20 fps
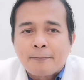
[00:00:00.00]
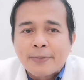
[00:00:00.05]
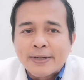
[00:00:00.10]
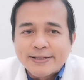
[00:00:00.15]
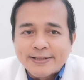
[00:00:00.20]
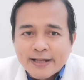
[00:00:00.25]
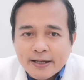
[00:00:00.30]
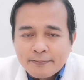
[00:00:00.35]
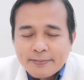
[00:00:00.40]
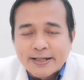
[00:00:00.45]

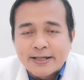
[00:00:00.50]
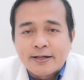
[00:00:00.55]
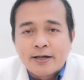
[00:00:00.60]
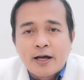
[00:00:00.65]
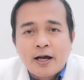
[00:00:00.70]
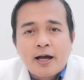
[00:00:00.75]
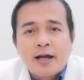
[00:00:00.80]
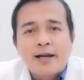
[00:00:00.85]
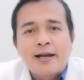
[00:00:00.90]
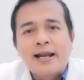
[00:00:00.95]
pandemic.
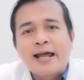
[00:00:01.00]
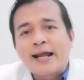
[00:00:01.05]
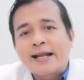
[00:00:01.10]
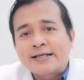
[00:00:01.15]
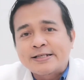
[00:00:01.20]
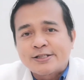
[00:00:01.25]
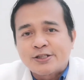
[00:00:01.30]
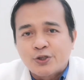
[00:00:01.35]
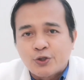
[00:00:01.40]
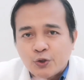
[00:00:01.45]
Let
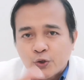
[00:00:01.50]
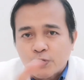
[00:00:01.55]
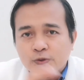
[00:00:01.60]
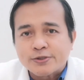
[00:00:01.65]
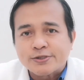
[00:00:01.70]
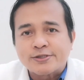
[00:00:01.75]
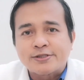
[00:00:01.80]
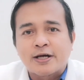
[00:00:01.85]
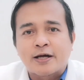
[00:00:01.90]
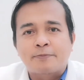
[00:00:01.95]
us
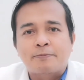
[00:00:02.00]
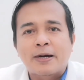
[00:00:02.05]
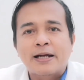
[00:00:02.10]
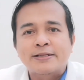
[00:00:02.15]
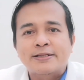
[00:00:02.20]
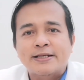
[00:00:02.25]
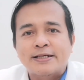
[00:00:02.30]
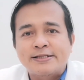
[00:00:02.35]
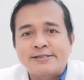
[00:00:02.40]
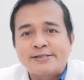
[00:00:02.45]
use the
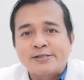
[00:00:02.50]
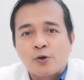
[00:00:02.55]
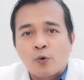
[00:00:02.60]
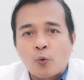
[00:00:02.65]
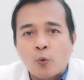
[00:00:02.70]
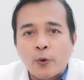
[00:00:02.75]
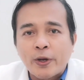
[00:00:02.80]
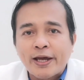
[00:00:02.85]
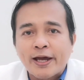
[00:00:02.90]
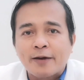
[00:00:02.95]
advantage
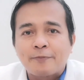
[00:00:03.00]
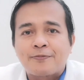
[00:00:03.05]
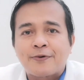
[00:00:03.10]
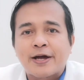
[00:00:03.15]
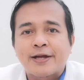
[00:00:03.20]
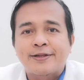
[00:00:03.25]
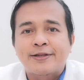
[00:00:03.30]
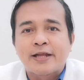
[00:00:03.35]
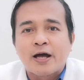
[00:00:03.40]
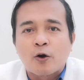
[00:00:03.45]
we have
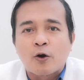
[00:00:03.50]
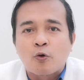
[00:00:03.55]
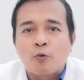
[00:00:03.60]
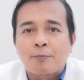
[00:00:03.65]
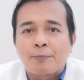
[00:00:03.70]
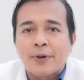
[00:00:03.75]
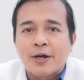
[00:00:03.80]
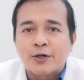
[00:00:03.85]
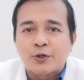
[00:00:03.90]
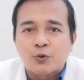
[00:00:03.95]
right now
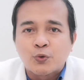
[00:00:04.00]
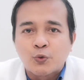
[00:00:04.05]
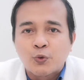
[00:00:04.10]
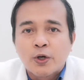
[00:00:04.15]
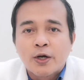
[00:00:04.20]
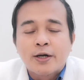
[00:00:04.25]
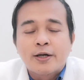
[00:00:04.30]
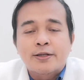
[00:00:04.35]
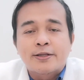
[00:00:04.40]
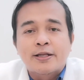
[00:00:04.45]
compared to
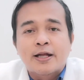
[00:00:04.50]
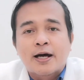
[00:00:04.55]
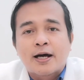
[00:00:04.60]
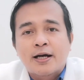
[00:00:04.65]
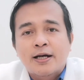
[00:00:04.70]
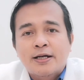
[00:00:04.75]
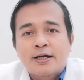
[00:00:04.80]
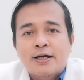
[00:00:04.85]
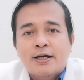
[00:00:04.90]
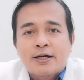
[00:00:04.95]
the
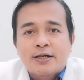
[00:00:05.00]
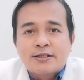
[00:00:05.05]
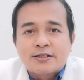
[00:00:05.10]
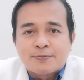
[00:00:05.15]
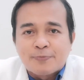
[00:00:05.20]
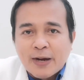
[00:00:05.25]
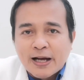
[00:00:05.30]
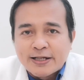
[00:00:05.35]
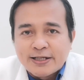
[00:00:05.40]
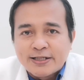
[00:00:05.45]

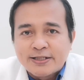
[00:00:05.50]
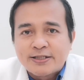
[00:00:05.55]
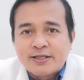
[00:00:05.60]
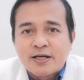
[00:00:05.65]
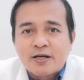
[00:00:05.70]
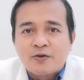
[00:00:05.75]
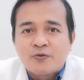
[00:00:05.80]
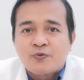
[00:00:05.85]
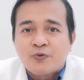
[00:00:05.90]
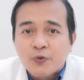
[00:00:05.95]
Spanish
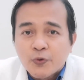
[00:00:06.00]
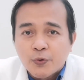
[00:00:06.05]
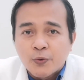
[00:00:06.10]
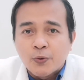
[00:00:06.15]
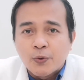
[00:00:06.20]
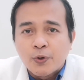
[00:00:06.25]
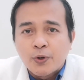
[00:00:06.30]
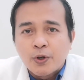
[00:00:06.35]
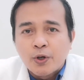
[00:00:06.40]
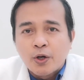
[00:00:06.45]
flu.
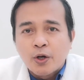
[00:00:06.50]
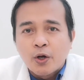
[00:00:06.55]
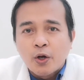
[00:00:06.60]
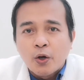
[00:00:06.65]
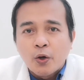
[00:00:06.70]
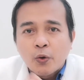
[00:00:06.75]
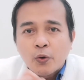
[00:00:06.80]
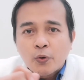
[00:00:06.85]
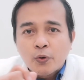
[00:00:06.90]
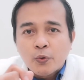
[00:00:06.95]

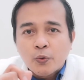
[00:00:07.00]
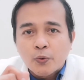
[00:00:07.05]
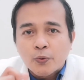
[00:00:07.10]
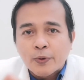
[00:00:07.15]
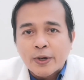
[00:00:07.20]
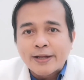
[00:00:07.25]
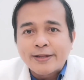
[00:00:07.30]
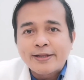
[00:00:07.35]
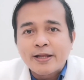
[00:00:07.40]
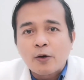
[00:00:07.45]

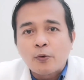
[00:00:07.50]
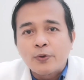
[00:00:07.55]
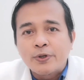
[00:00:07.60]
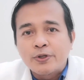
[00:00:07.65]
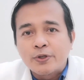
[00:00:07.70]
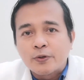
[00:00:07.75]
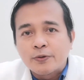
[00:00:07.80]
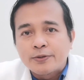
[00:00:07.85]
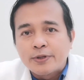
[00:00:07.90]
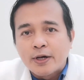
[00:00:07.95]
Right now, we
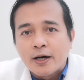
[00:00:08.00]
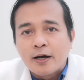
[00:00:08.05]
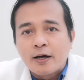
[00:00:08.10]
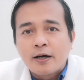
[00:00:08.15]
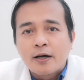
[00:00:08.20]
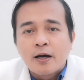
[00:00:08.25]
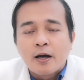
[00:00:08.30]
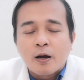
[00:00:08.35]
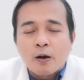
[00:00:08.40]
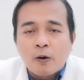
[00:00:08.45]
know the
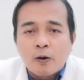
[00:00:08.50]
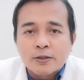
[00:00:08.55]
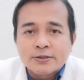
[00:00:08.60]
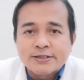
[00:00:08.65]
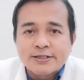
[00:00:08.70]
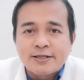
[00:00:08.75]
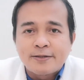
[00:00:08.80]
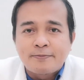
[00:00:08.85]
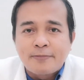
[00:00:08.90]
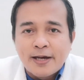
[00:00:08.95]

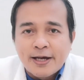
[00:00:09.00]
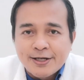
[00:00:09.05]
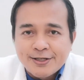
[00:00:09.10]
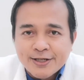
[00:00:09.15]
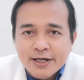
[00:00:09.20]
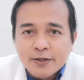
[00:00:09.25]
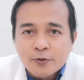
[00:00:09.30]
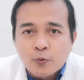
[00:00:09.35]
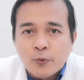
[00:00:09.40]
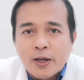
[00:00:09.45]
causative
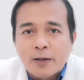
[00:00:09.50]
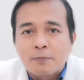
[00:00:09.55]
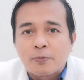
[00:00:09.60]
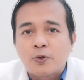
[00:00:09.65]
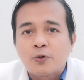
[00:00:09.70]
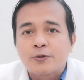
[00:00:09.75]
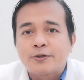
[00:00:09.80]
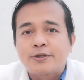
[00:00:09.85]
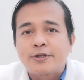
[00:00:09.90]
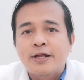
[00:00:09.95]
agent, we have
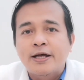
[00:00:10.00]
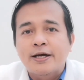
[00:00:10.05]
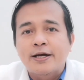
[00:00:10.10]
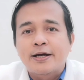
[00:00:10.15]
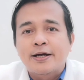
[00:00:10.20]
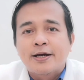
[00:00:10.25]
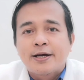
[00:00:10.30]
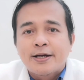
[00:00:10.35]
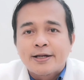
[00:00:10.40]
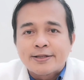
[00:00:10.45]
good
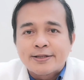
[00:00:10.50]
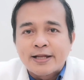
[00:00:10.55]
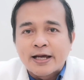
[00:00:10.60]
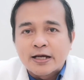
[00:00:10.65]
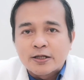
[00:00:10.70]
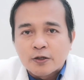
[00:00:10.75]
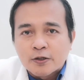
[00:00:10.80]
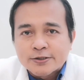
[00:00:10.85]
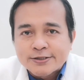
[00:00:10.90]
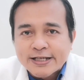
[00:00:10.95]

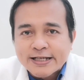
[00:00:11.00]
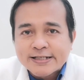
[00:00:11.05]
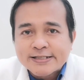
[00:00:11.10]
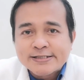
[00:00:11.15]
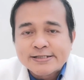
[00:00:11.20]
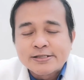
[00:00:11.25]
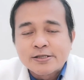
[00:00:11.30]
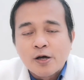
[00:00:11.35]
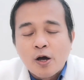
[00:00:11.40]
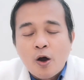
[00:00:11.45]
diagnostics,
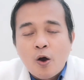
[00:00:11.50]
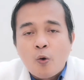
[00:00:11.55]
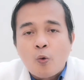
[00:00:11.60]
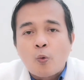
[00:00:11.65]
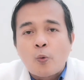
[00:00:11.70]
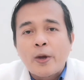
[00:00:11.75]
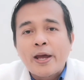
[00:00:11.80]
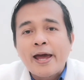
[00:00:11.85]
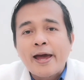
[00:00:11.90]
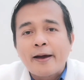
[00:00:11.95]

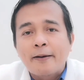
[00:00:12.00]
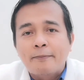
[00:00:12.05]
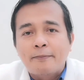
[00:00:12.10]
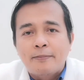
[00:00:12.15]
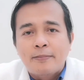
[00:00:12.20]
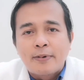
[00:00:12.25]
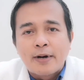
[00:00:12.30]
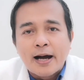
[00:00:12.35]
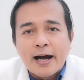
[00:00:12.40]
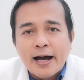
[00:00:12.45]
we have
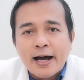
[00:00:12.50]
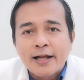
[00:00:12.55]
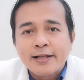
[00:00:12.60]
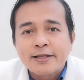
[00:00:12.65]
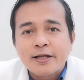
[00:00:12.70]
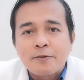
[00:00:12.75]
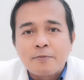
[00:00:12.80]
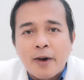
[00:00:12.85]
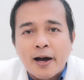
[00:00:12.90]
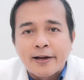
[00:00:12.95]

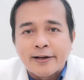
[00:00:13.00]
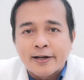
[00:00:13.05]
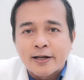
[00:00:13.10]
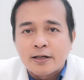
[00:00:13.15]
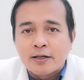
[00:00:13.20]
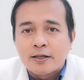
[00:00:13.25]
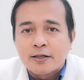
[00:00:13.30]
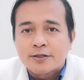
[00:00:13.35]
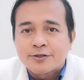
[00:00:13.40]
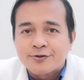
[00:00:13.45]

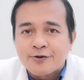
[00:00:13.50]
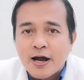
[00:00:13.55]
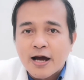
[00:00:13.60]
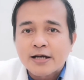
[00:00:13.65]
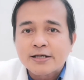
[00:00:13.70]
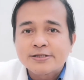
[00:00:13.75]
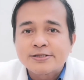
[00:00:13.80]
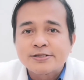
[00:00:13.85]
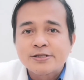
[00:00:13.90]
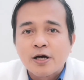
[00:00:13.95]
antiviral
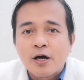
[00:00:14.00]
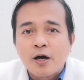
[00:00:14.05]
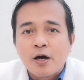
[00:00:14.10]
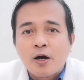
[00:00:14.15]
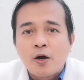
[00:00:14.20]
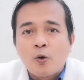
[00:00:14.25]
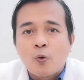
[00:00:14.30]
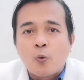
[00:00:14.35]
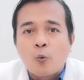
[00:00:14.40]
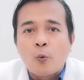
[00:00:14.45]
drugs,
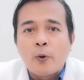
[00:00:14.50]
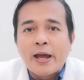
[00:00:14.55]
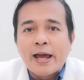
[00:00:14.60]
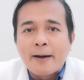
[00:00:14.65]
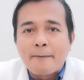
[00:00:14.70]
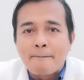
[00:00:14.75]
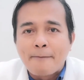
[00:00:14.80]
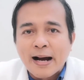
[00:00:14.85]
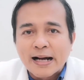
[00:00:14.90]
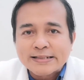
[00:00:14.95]
we
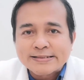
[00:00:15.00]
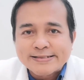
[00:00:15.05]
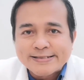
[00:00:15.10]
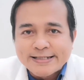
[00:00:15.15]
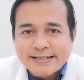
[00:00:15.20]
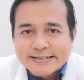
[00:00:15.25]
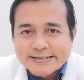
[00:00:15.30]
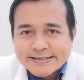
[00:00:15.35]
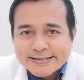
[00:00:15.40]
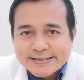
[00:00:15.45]
have
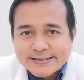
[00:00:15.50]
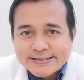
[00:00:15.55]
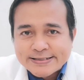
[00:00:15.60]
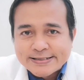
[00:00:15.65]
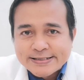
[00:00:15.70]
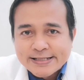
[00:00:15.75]
vaccines,